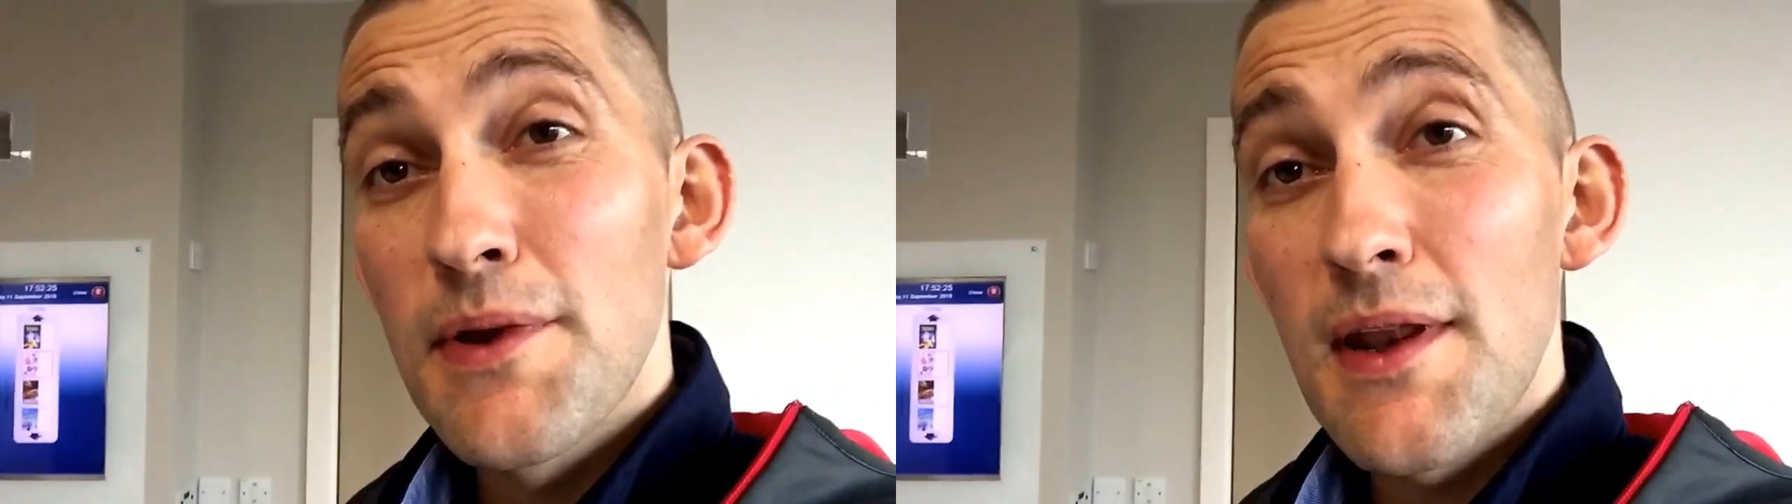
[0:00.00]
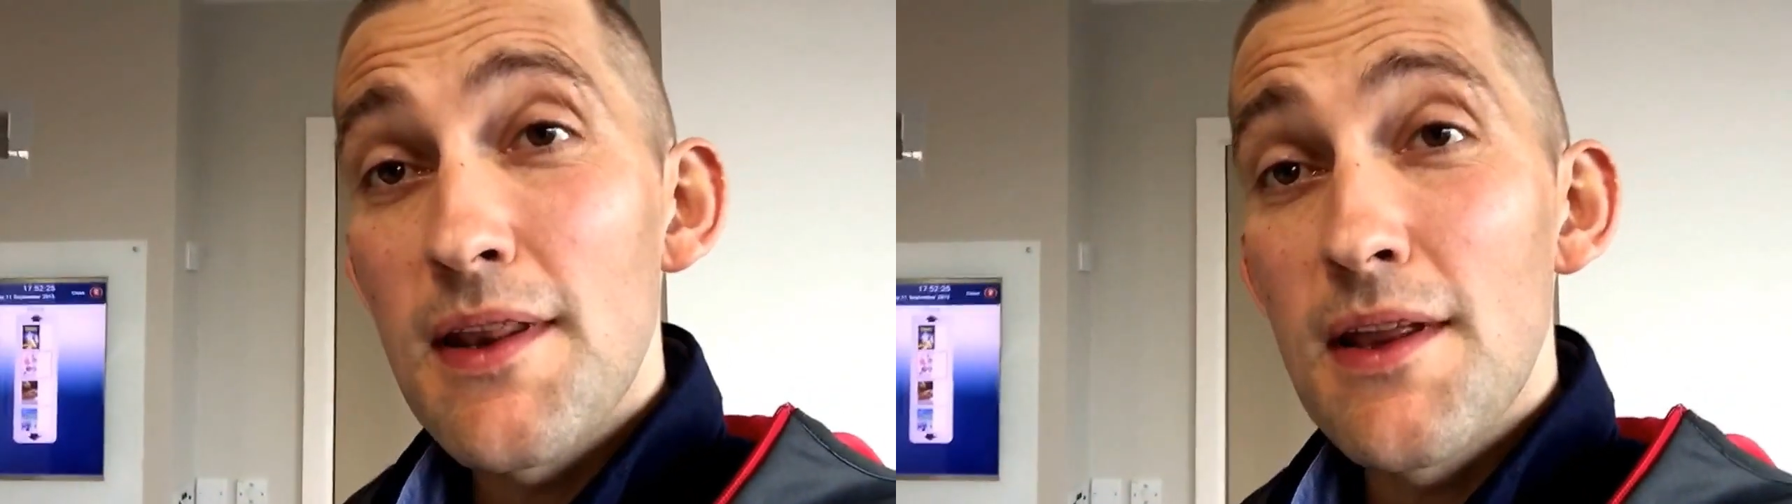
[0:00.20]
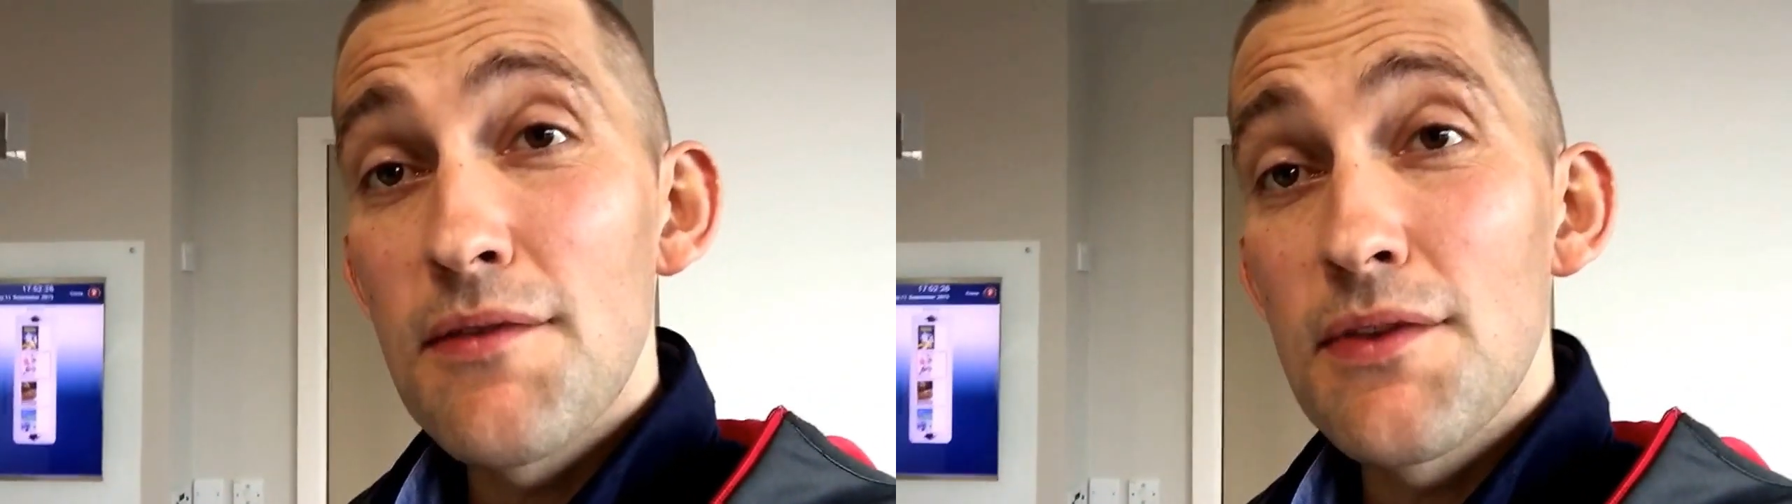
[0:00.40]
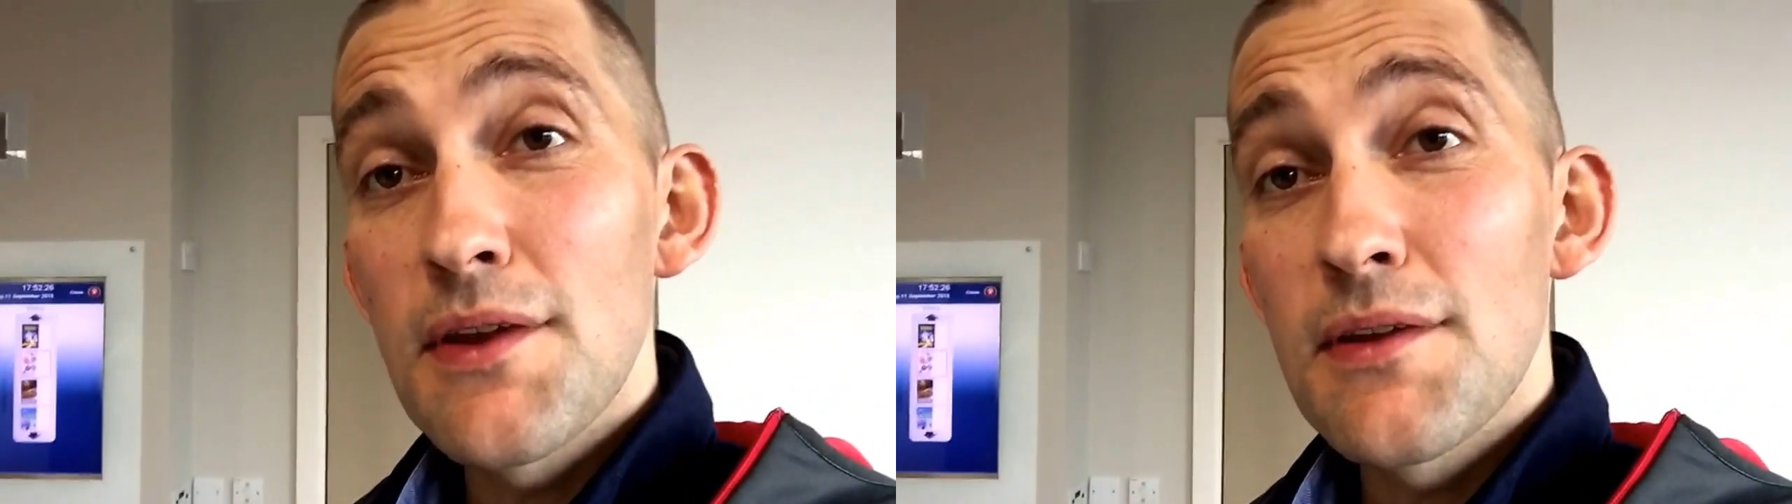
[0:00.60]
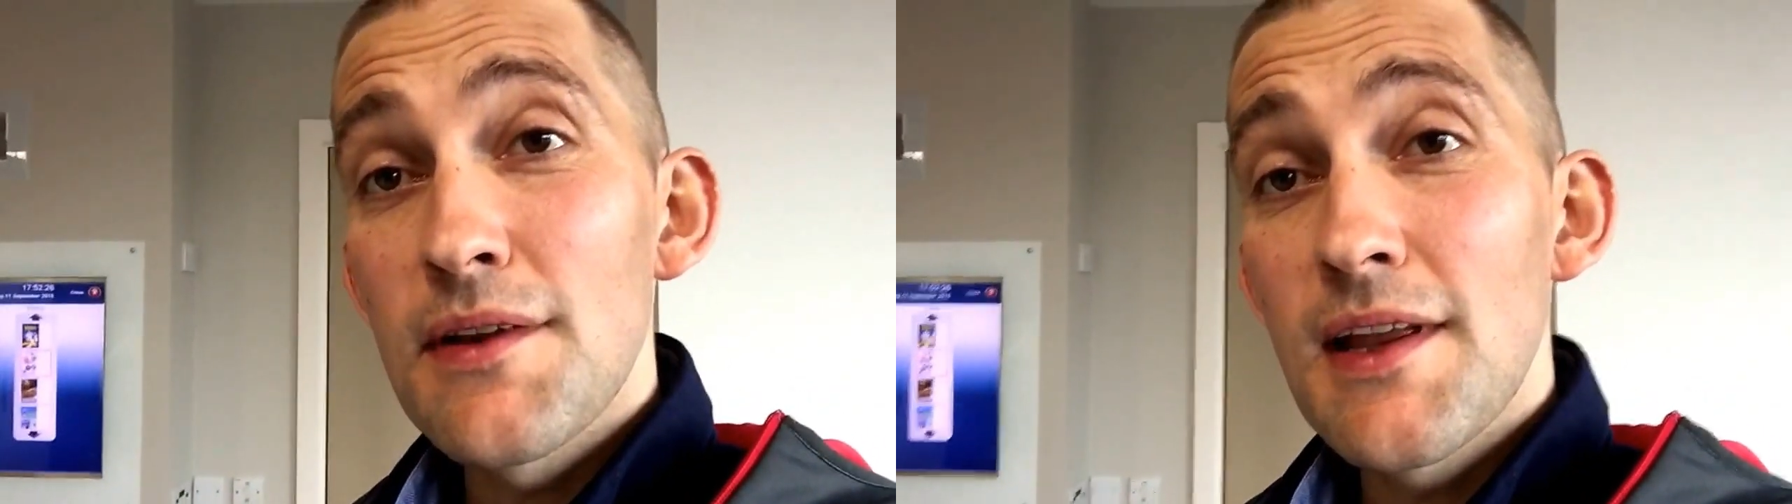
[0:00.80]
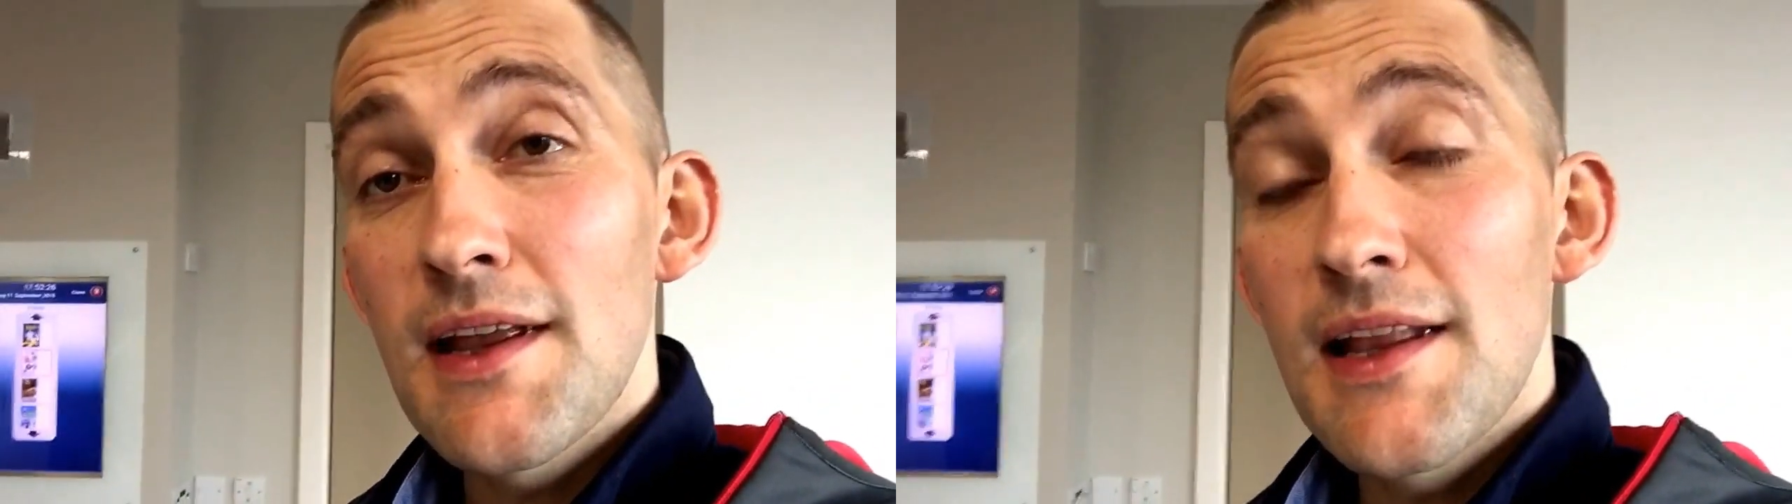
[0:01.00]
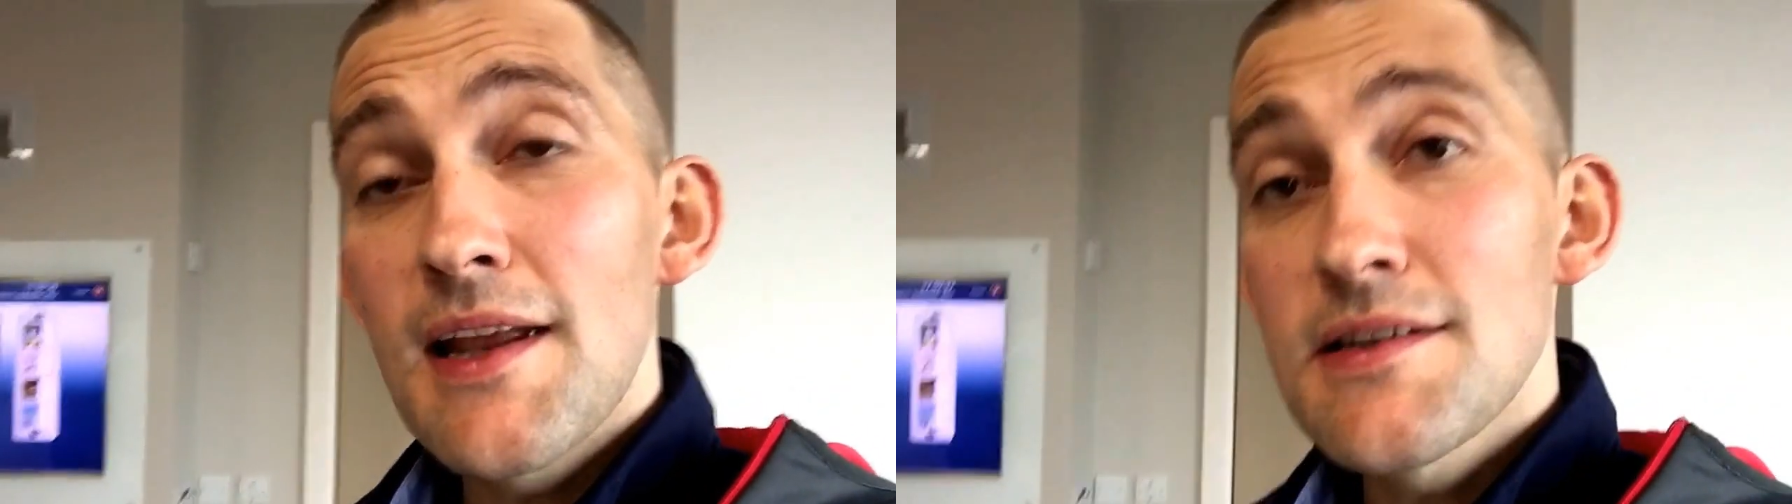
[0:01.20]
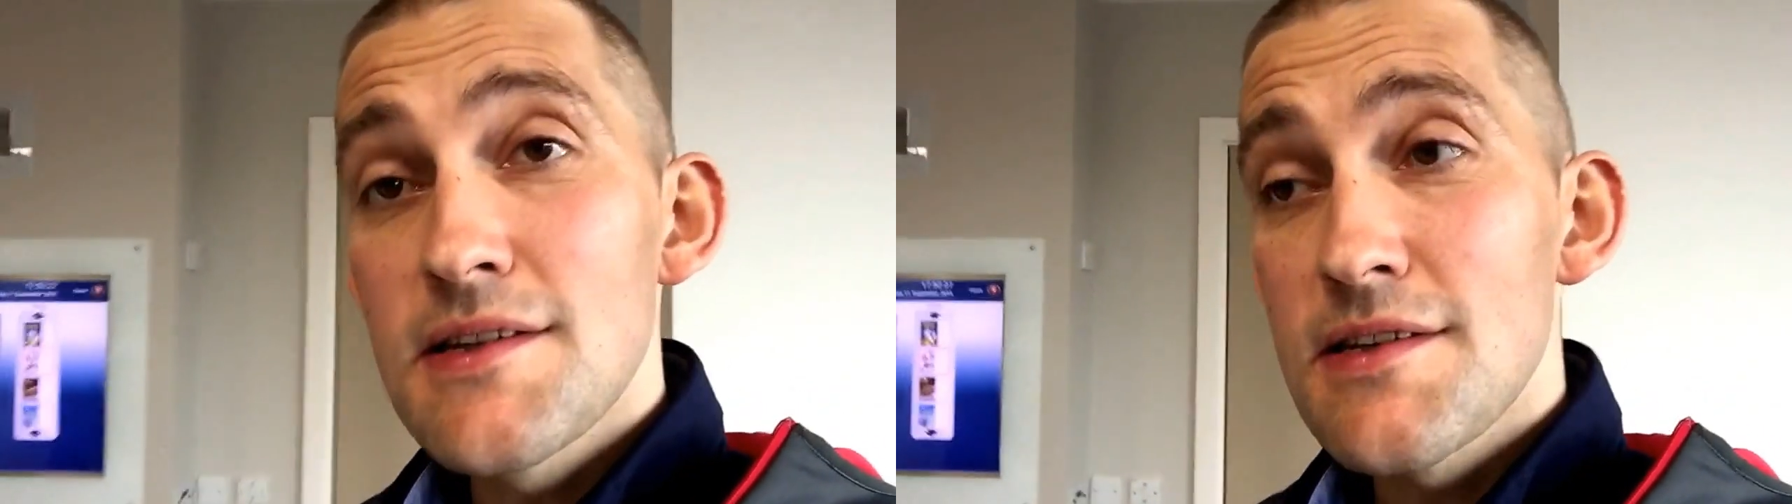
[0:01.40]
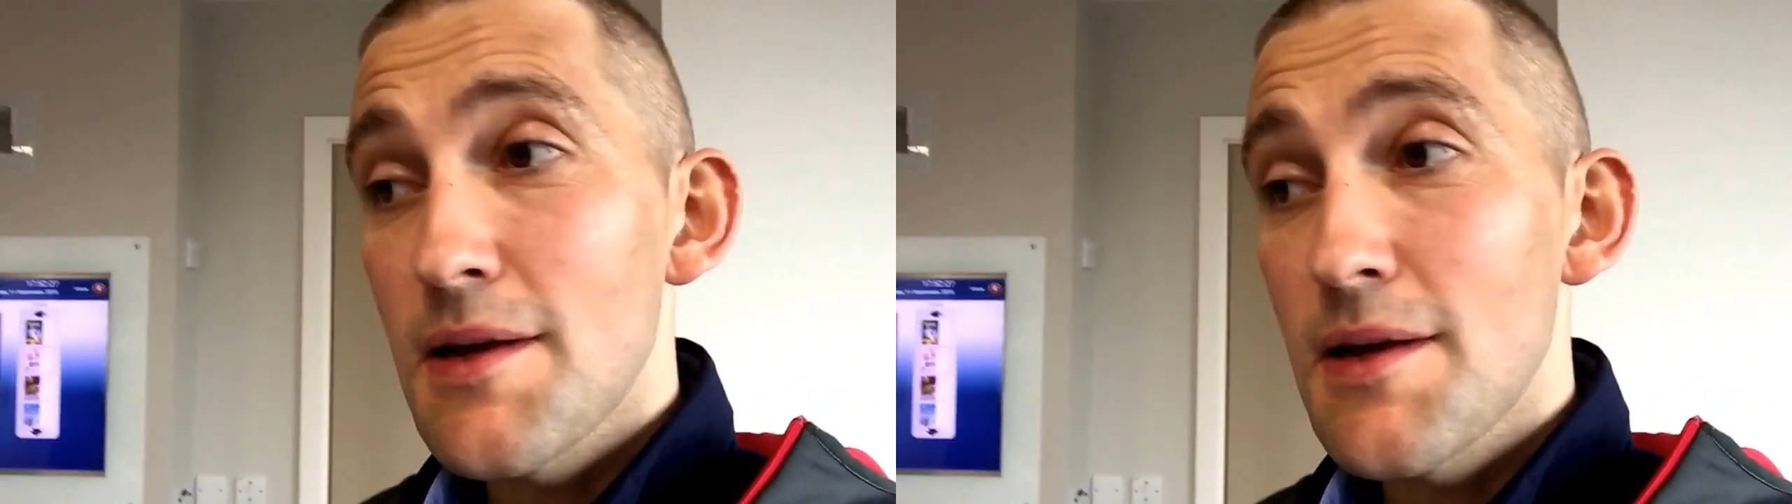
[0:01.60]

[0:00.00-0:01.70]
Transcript: And then in essence,